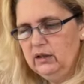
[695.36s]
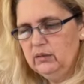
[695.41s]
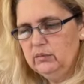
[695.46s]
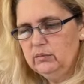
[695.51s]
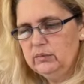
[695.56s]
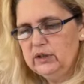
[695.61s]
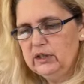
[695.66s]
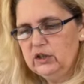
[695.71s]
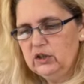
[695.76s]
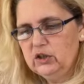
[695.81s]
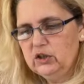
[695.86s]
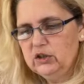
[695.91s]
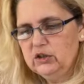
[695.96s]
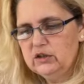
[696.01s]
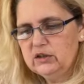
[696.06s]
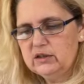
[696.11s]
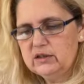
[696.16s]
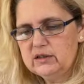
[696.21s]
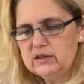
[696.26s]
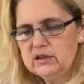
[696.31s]

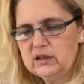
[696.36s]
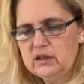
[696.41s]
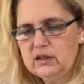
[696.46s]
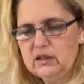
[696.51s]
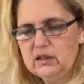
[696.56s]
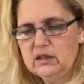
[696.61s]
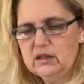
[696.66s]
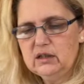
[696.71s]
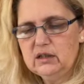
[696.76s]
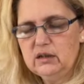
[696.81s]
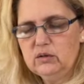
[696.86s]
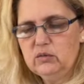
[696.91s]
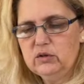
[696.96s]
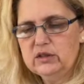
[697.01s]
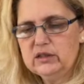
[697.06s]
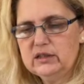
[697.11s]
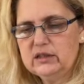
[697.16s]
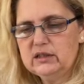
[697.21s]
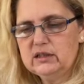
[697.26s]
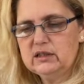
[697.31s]
because I
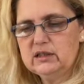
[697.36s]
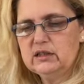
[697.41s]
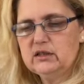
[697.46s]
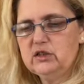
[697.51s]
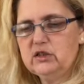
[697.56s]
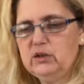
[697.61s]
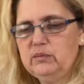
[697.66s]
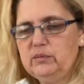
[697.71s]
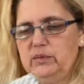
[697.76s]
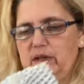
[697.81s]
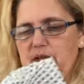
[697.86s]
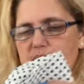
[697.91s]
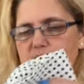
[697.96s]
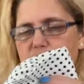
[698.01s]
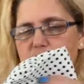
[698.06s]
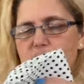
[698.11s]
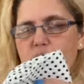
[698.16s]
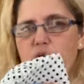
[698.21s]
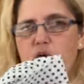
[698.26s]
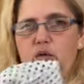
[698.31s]
wanted this to be
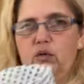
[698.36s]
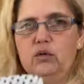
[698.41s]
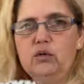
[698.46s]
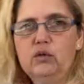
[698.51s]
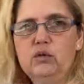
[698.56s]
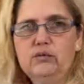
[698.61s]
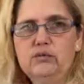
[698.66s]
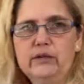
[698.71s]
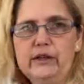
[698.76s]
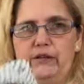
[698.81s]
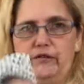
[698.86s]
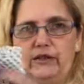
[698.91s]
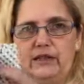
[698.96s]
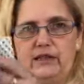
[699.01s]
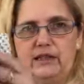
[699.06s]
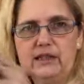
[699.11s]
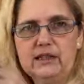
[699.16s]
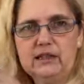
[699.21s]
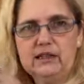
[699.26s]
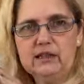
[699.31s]
more
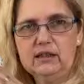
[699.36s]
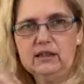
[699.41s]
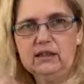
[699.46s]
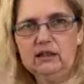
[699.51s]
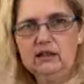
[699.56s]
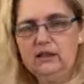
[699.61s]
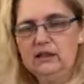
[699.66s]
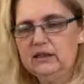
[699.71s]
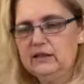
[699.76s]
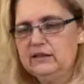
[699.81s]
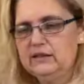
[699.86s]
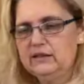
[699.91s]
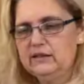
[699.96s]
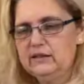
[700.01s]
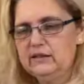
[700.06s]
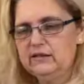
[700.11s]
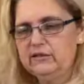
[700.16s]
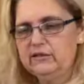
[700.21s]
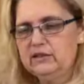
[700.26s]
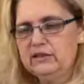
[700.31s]
free-fitting. It's a
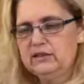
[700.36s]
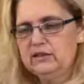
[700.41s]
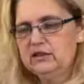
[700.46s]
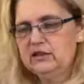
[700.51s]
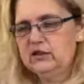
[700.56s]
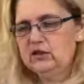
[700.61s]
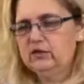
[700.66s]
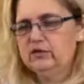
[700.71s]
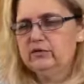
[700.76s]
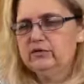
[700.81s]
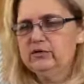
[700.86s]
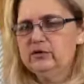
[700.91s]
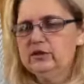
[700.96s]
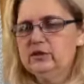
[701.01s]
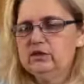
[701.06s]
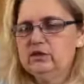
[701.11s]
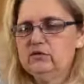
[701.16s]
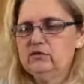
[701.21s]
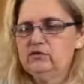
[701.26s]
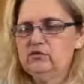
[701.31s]
lovely,
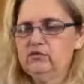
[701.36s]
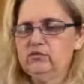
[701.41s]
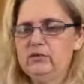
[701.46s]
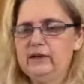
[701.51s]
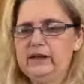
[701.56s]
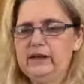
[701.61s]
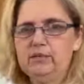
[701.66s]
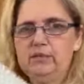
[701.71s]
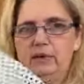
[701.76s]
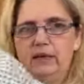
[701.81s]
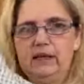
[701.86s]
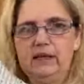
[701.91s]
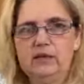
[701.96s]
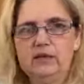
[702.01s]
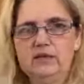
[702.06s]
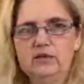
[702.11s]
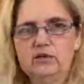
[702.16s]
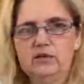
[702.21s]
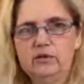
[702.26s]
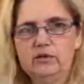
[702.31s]
soft, drapey
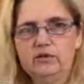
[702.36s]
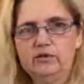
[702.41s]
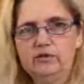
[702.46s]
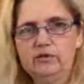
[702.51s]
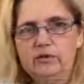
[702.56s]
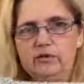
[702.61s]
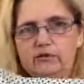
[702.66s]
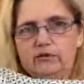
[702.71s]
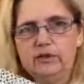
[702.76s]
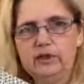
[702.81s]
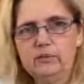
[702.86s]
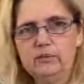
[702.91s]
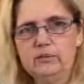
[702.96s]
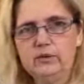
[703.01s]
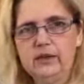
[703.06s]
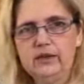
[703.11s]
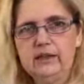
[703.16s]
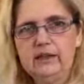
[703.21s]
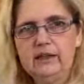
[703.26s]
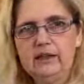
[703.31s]
sort of
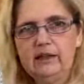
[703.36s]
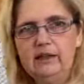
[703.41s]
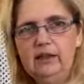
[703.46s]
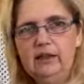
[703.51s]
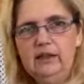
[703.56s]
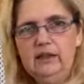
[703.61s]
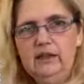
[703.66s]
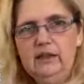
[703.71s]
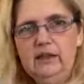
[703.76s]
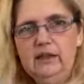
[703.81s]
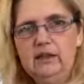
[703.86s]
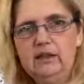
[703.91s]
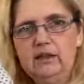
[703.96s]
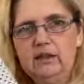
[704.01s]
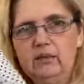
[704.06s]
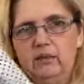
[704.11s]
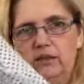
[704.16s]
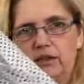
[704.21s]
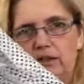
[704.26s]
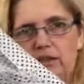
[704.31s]
fabric, and I
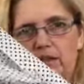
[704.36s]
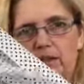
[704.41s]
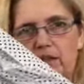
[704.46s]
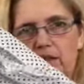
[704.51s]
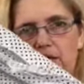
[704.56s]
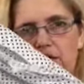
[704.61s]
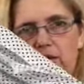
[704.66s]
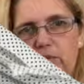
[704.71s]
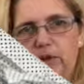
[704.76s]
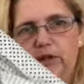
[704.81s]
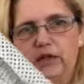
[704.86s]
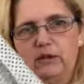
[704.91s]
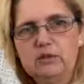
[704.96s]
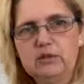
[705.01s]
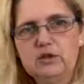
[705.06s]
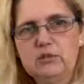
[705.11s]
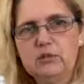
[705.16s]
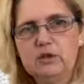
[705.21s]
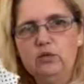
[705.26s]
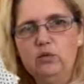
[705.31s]
wanted it to be able
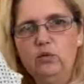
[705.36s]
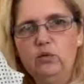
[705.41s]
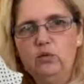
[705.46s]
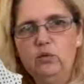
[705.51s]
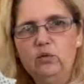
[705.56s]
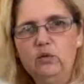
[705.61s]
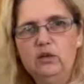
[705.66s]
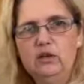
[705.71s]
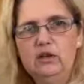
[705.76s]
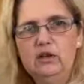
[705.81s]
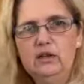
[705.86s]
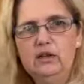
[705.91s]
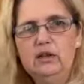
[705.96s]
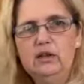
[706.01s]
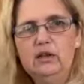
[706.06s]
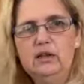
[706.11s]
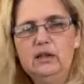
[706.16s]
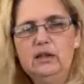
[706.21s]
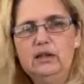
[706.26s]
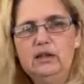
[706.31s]
to be worn
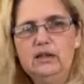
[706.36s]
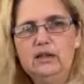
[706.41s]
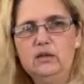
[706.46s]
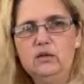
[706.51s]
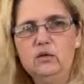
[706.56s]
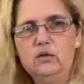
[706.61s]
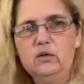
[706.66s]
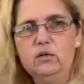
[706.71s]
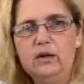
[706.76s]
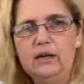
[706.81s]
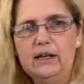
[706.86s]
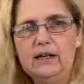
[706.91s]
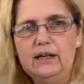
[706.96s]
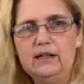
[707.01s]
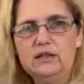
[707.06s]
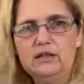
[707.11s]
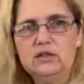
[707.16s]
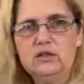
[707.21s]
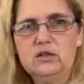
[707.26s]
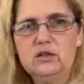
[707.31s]
in or
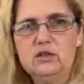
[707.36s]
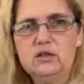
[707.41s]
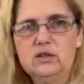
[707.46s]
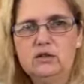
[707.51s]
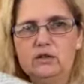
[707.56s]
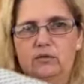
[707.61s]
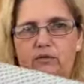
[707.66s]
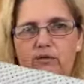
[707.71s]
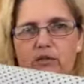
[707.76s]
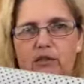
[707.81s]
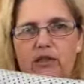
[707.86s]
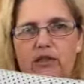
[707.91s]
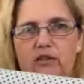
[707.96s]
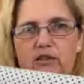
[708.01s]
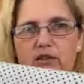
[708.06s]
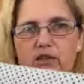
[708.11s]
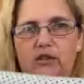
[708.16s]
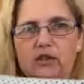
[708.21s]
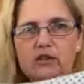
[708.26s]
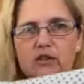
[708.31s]
out of a
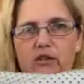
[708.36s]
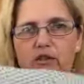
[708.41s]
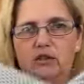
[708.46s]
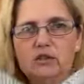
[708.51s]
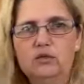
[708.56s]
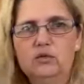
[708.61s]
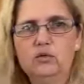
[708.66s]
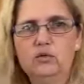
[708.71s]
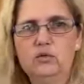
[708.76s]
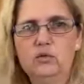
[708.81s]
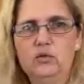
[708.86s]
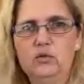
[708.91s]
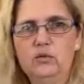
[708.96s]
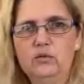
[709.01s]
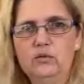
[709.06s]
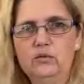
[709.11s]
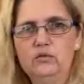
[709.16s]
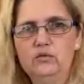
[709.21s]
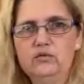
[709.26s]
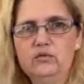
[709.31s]
skirt or
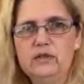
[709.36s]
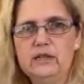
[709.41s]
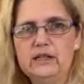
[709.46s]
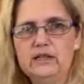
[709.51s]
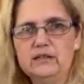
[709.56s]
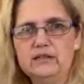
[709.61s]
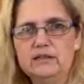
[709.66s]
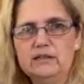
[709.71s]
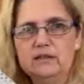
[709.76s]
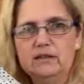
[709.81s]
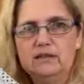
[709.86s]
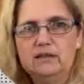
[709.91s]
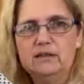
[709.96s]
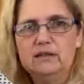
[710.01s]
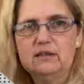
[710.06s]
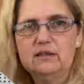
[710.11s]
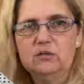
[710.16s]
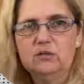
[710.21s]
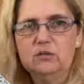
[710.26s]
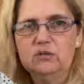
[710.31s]

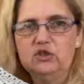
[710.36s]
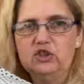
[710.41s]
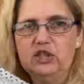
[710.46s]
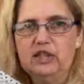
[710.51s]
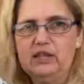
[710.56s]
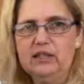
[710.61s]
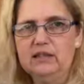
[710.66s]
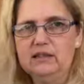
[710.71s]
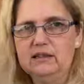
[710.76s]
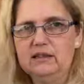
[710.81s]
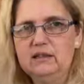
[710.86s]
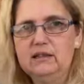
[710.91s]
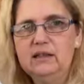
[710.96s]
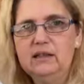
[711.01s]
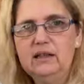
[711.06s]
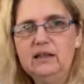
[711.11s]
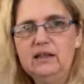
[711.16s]
trousers or jeans,